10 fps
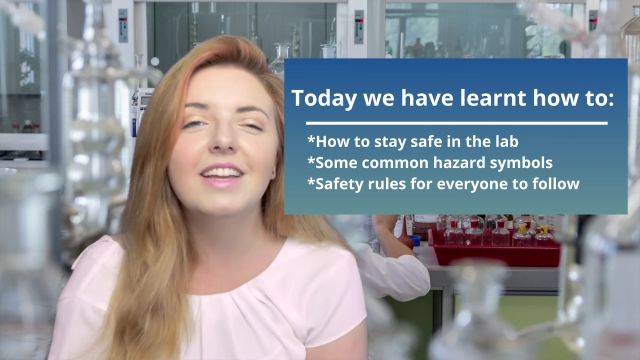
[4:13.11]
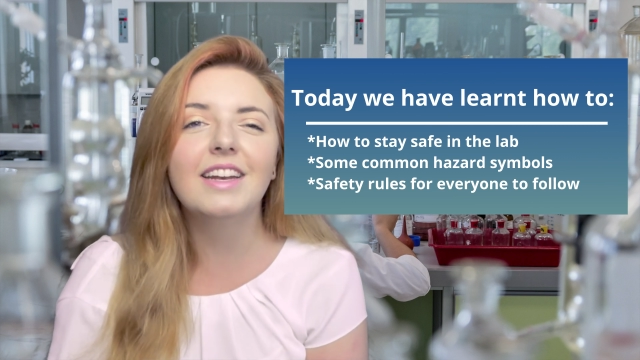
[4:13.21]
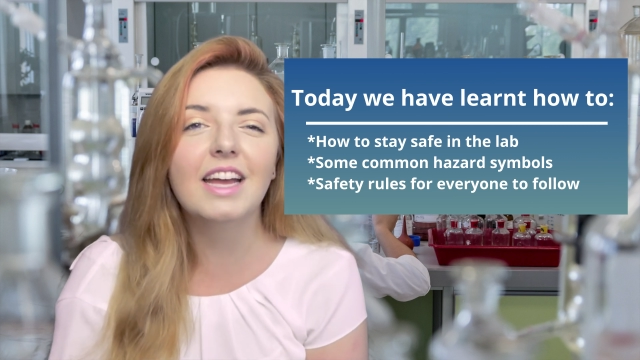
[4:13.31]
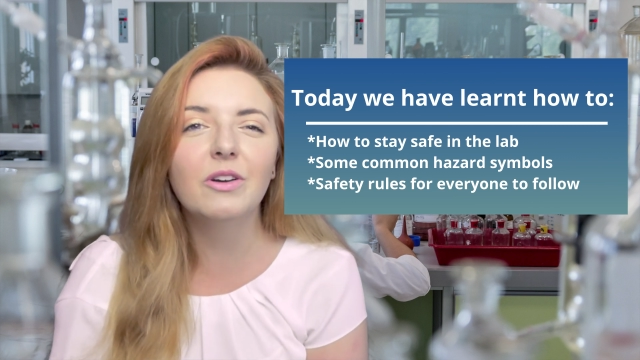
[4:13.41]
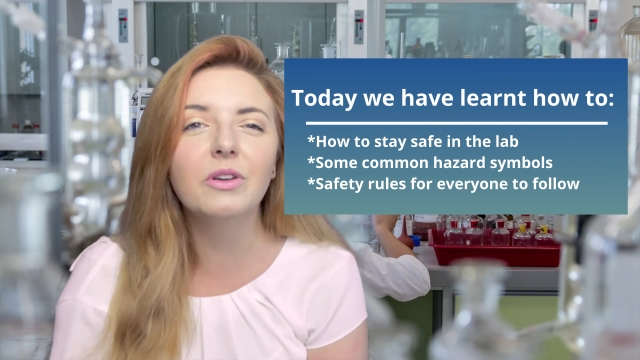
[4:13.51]

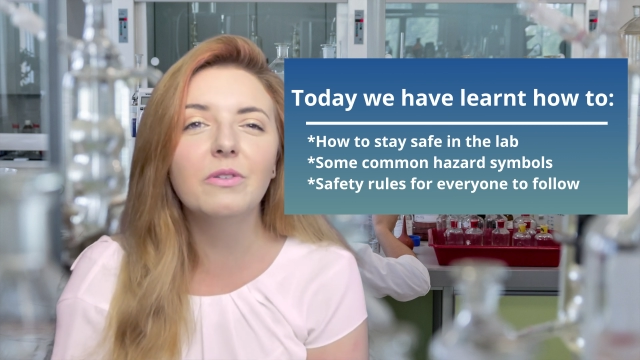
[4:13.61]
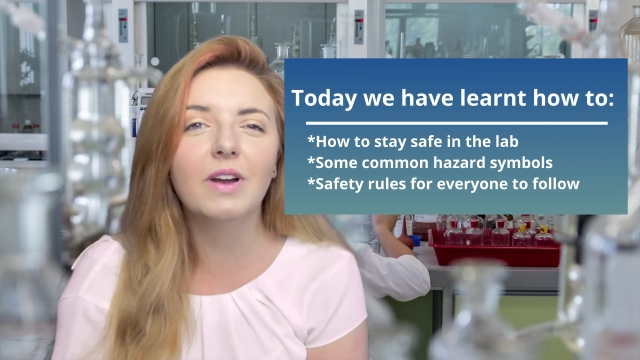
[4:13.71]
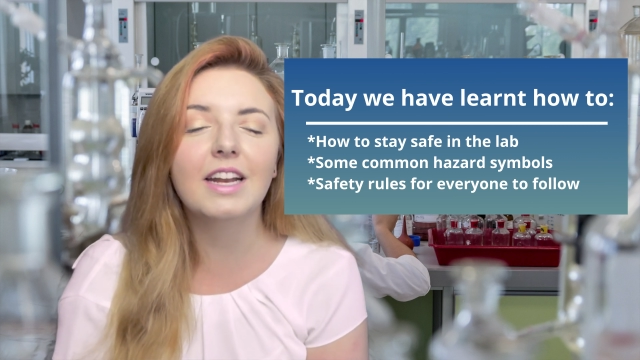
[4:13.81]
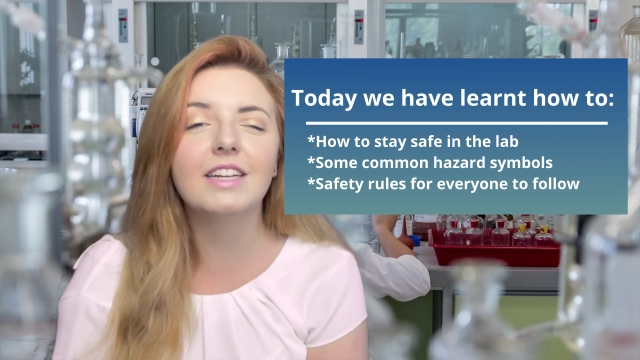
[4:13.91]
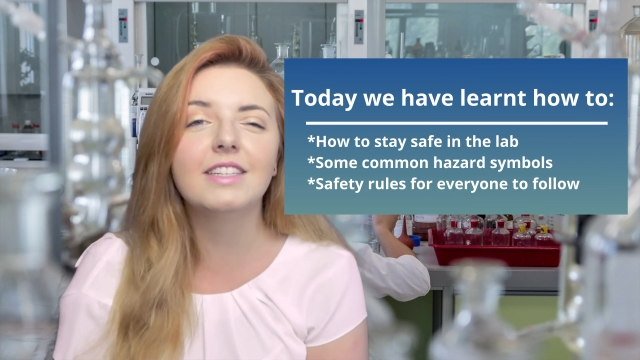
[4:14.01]
Now you're
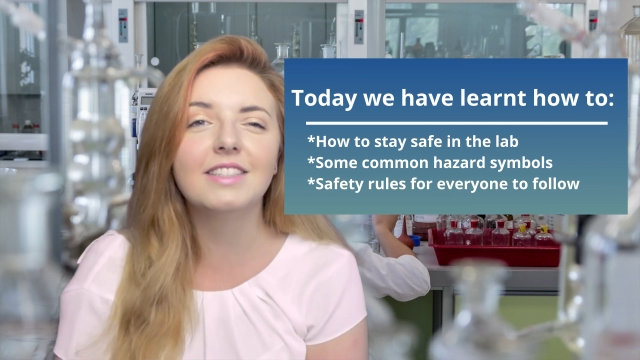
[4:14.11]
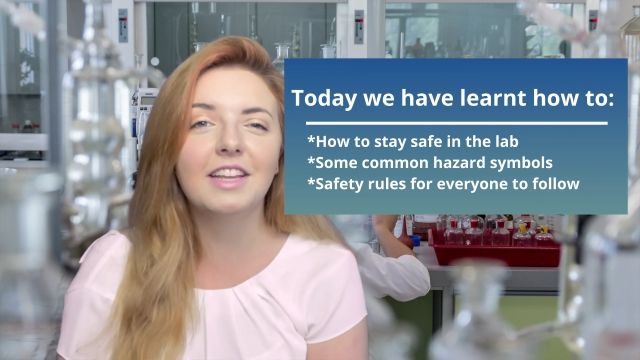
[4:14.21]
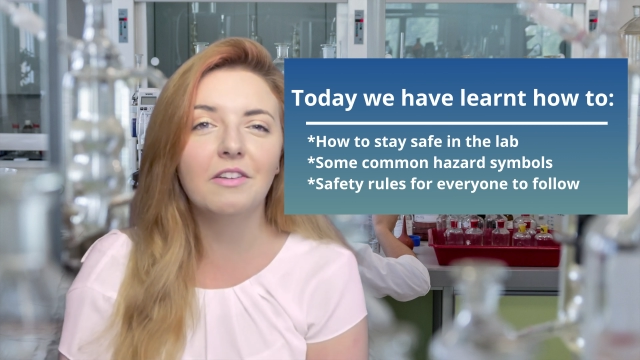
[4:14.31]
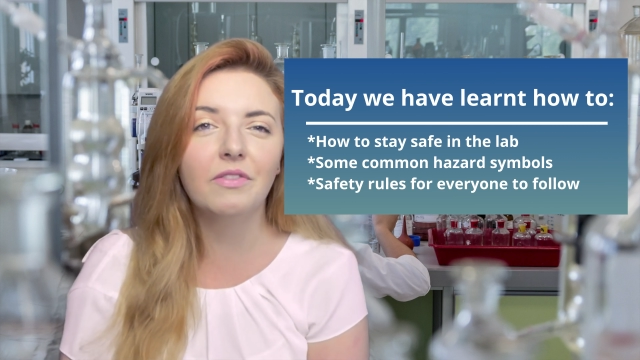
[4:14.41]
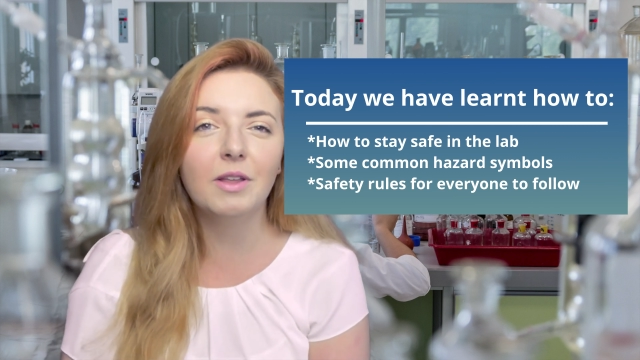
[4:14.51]
ready to
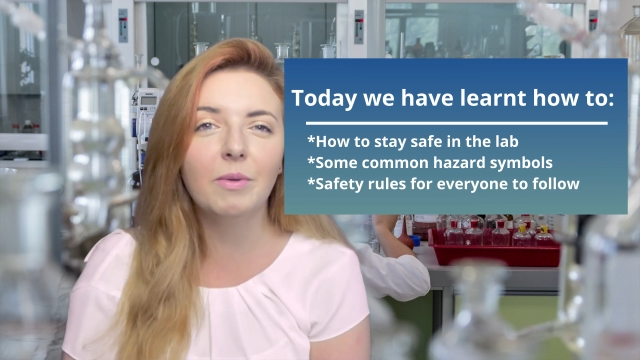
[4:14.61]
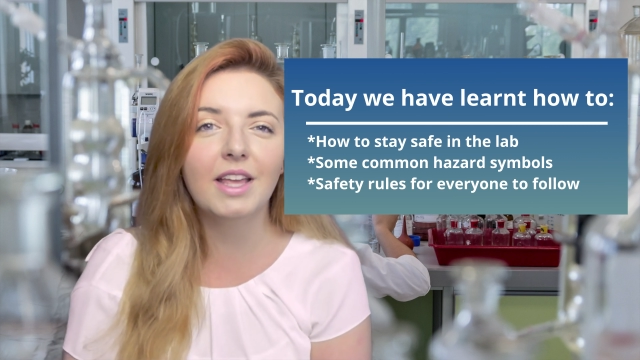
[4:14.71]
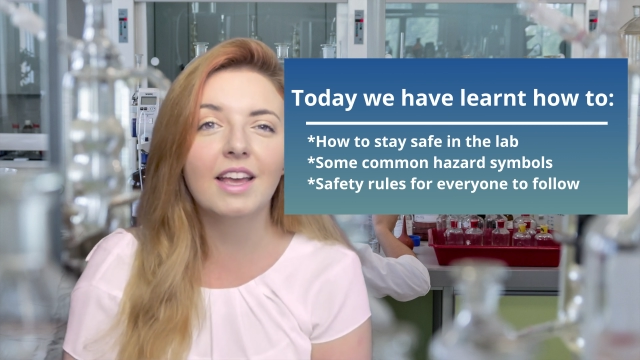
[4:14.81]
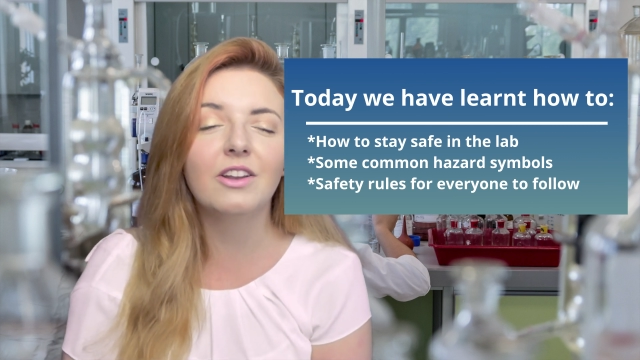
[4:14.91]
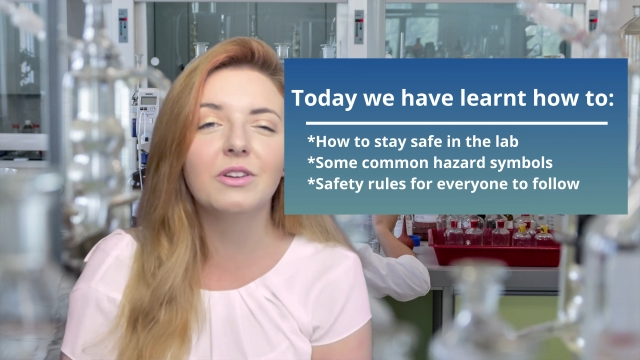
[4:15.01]
safely
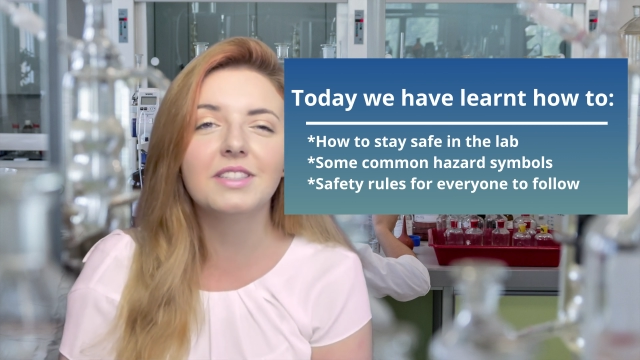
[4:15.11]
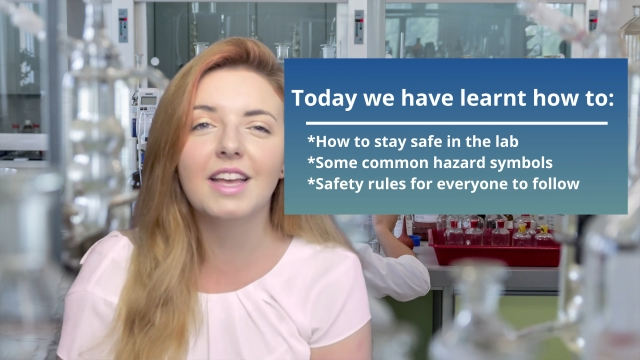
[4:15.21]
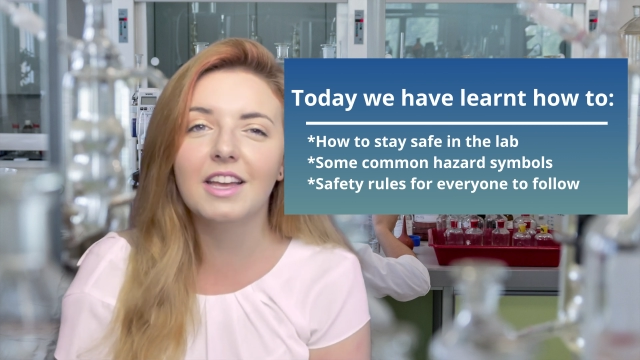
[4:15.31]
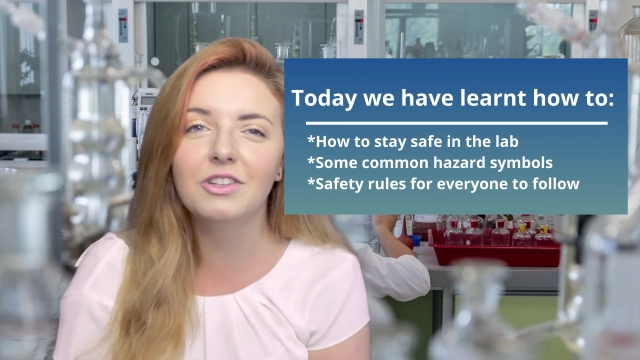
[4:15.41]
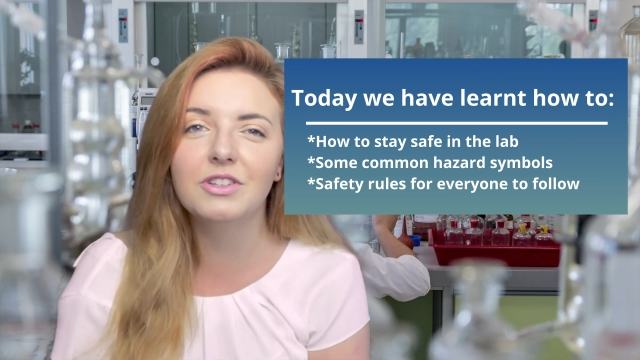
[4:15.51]
begin your
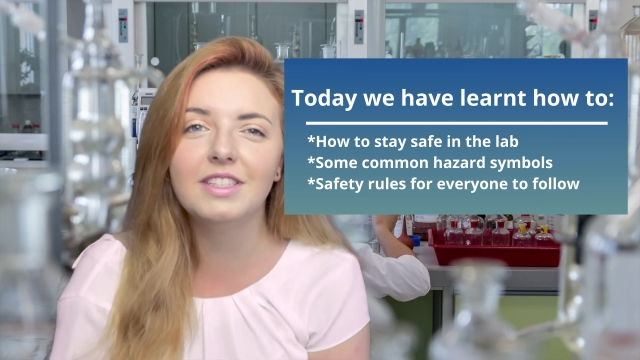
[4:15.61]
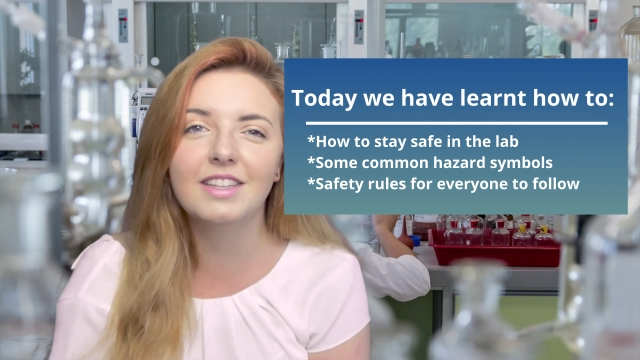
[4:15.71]
secondary